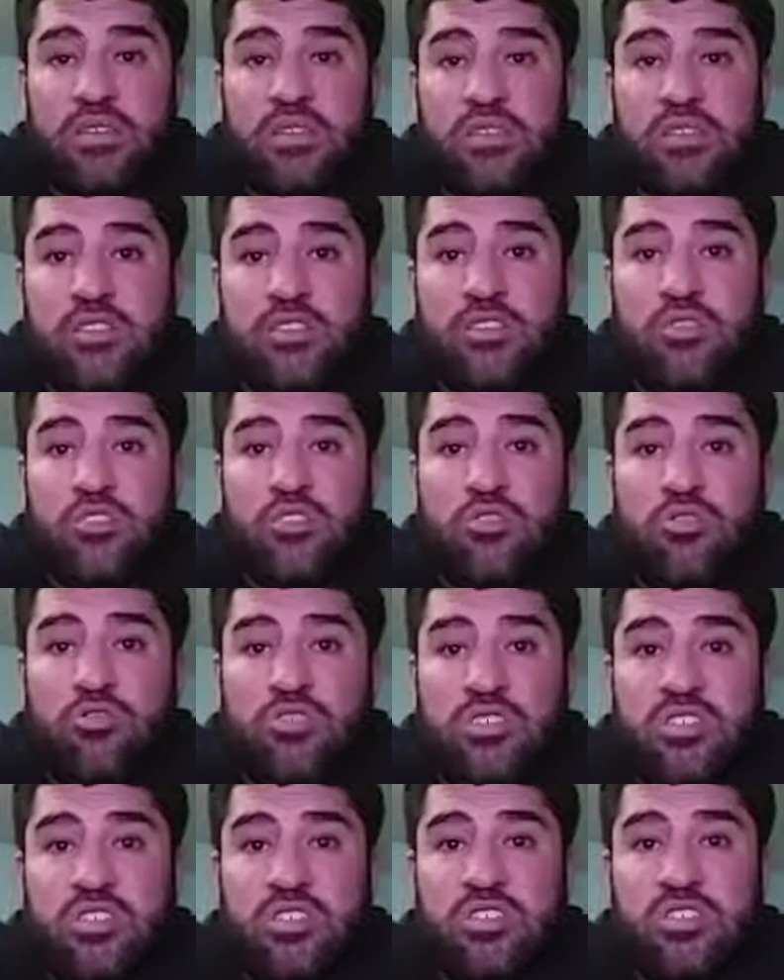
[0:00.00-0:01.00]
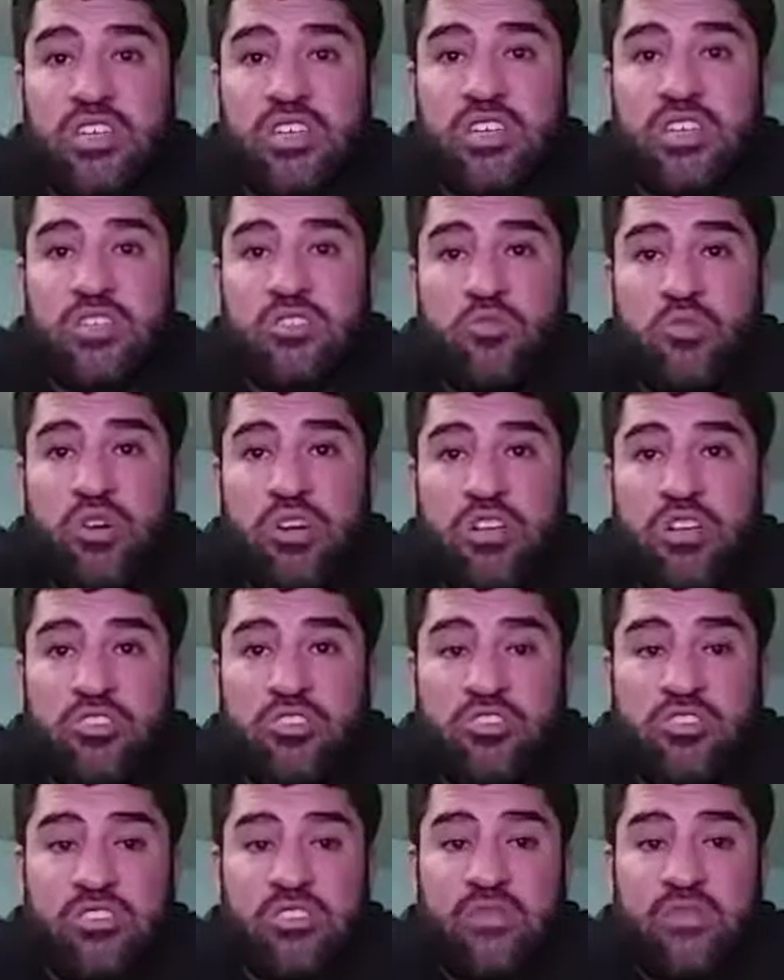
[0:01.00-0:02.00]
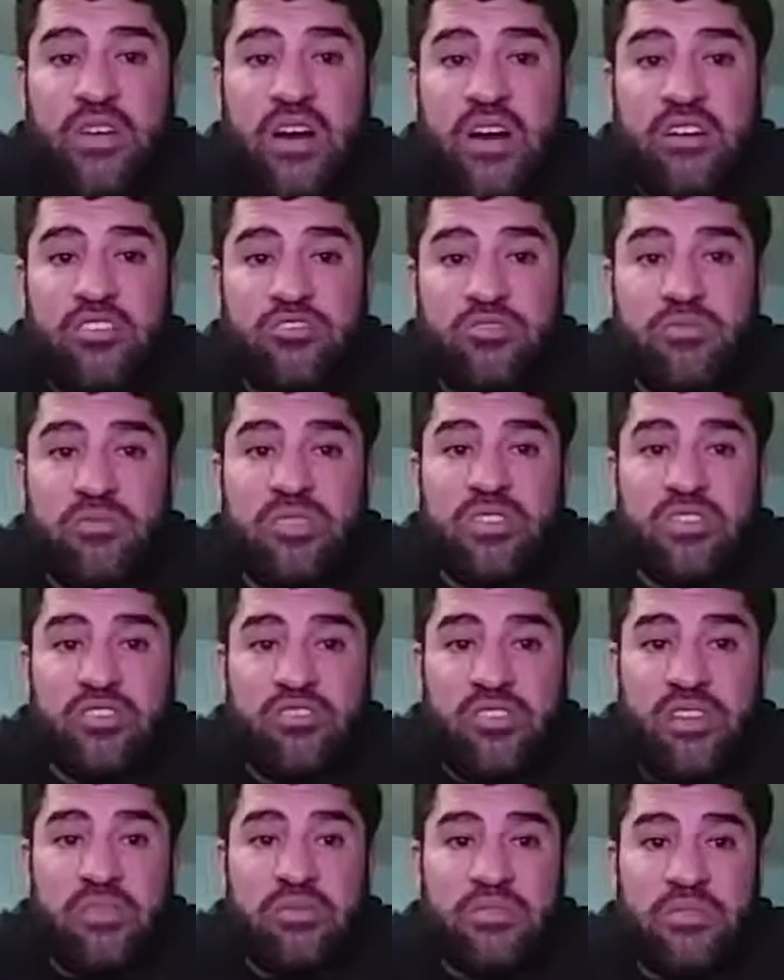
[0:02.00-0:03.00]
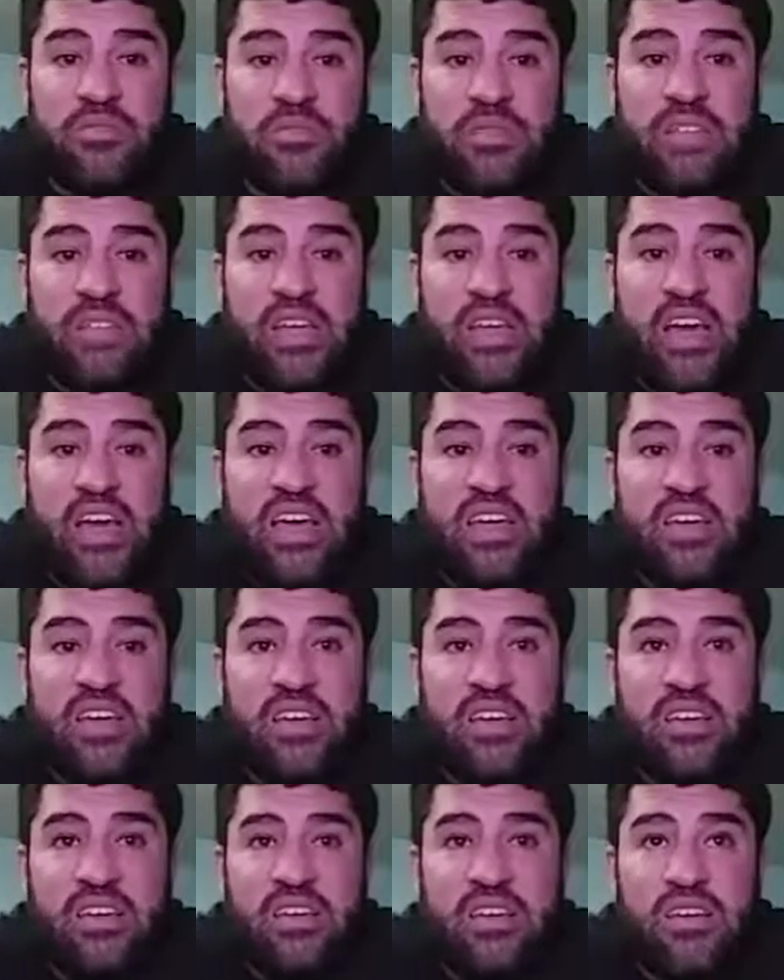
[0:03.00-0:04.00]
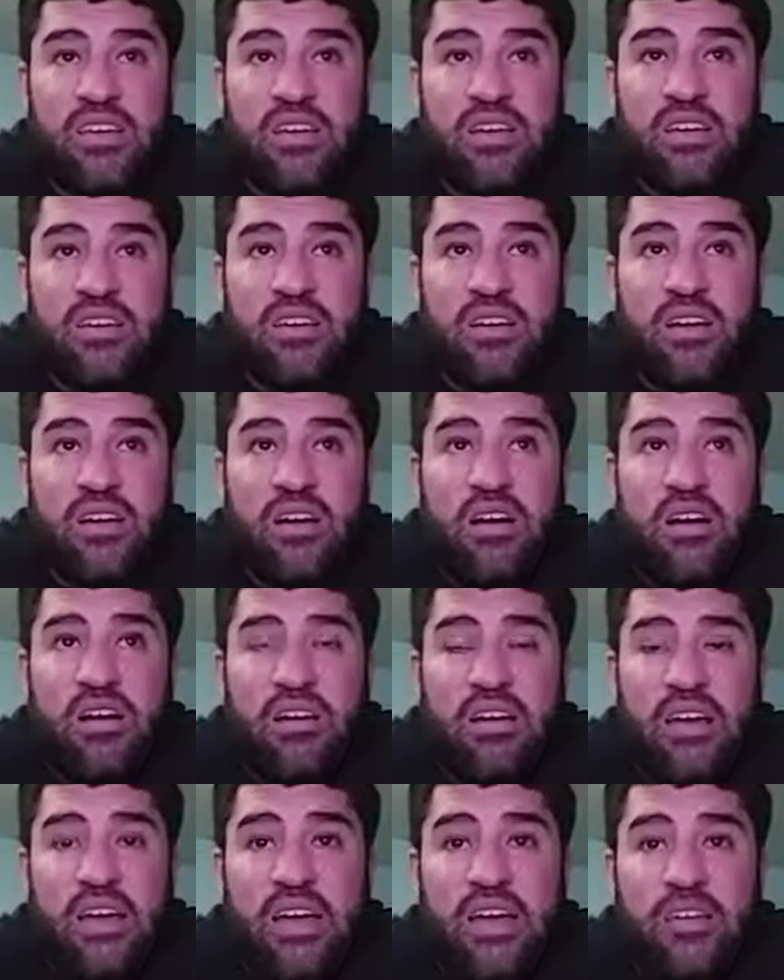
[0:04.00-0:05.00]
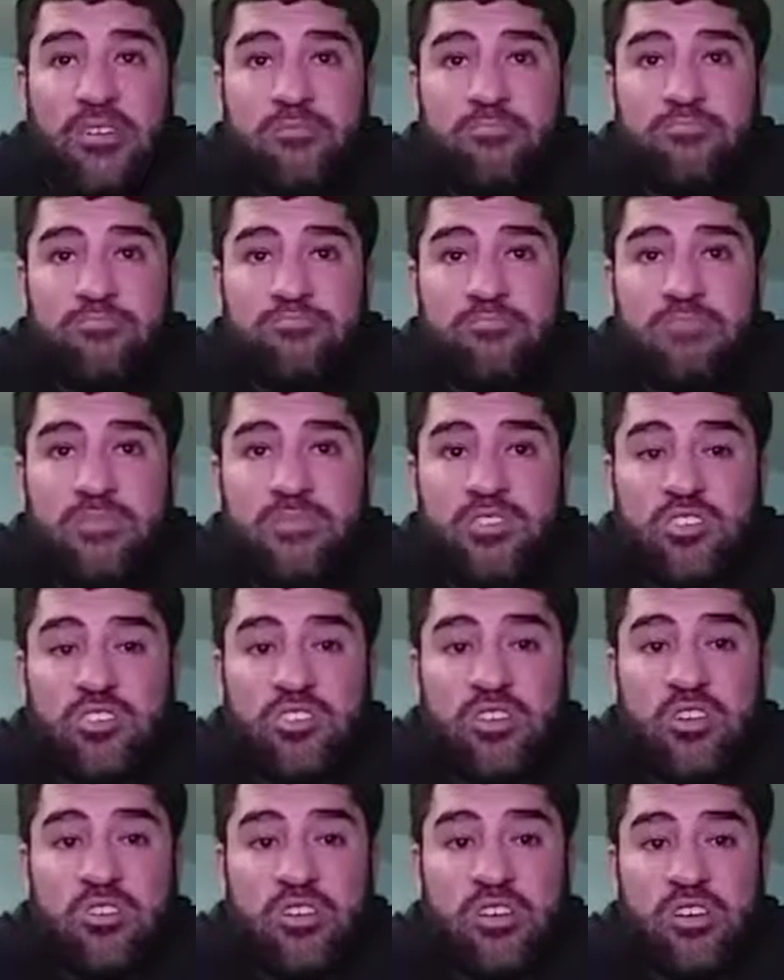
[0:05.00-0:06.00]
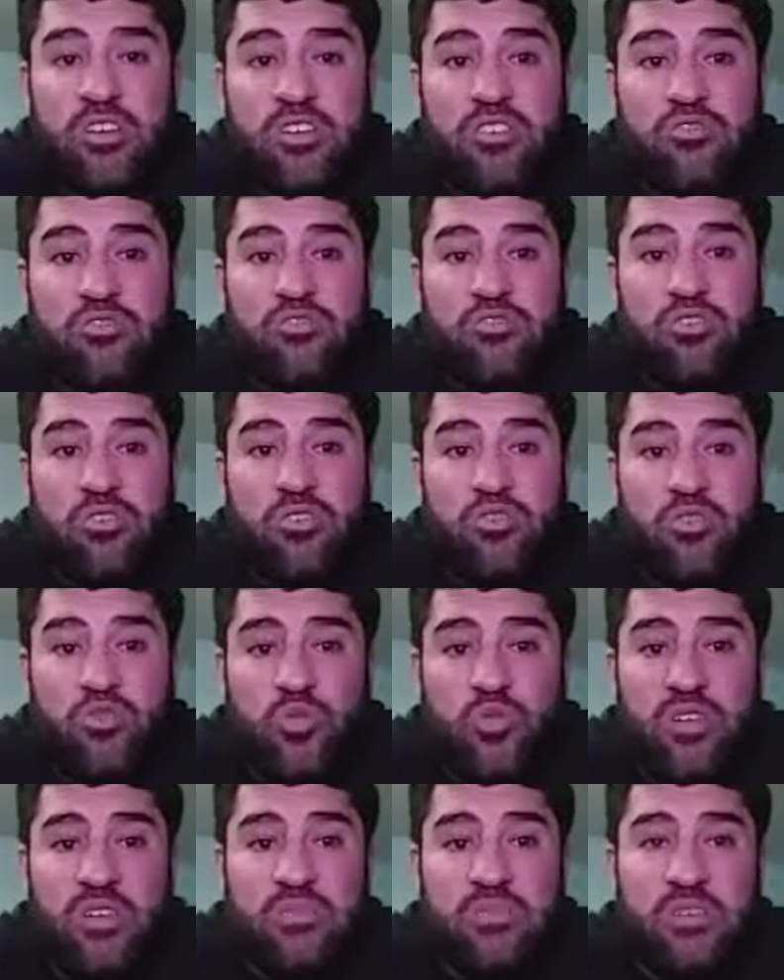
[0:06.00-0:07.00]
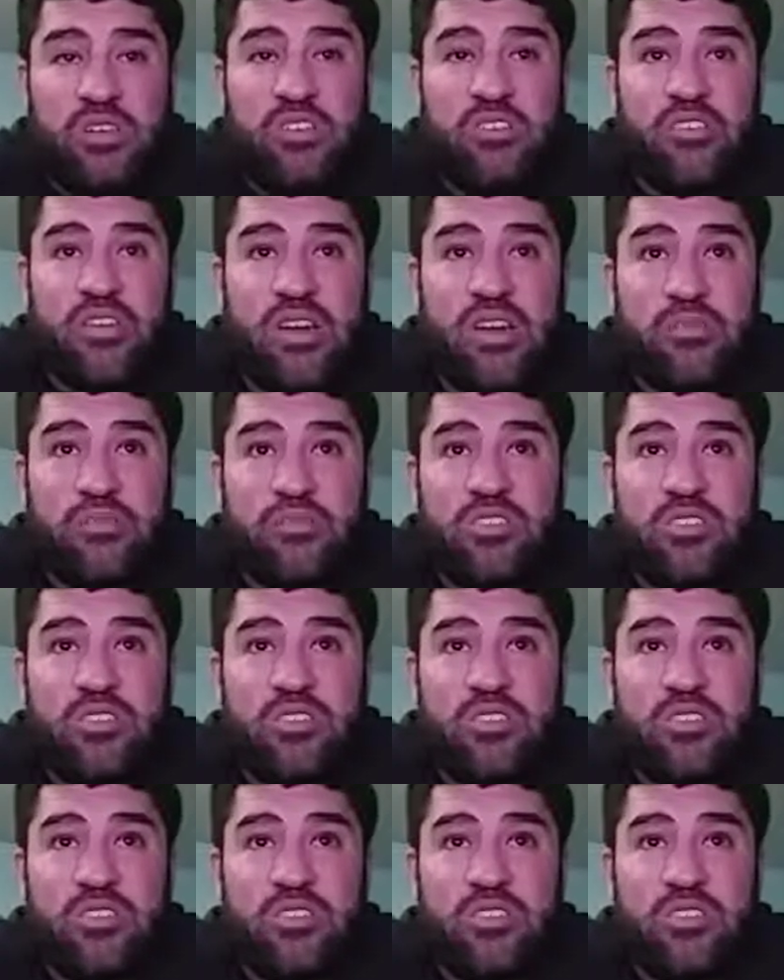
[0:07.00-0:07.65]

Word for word: The dosage is 100 to 500 milligrams per day. All right. So you're going to do 20 milligrams.